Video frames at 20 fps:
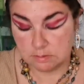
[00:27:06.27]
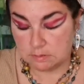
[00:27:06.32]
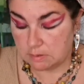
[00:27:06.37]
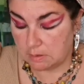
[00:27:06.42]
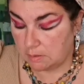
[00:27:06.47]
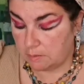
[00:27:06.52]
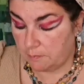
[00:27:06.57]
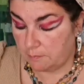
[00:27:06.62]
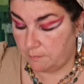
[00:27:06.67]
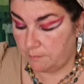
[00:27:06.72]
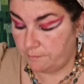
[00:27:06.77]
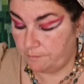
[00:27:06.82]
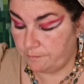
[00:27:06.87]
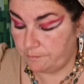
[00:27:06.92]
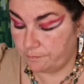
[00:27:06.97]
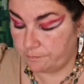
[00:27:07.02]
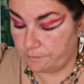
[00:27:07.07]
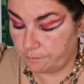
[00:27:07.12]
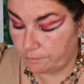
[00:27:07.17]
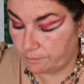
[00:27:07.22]

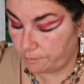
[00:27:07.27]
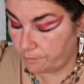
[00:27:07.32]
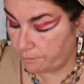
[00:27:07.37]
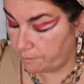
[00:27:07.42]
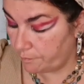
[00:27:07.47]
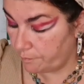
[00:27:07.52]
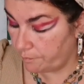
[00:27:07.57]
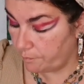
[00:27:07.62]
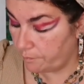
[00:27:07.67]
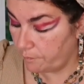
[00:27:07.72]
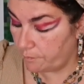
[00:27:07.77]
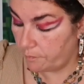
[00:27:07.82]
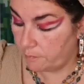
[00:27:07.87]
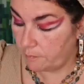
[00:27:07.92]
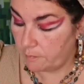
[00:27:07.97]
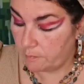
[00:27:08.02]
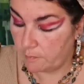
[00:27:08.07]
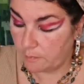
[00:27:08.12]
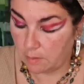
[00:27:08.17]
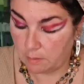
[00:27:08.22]
same
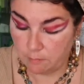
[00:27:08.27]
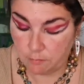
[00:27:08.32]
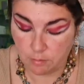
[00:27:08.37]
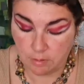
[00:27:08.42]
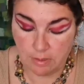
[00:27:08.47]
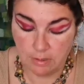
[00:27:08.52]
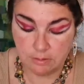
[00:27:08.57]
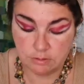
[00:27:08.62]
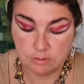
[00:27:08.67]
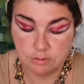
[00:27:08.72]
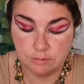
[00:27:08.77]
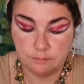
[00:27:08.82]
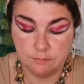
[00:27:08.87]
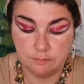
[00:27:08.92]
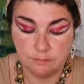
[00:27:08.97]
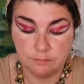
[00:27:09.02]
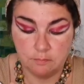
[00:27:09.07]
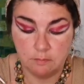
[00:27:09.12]
brush,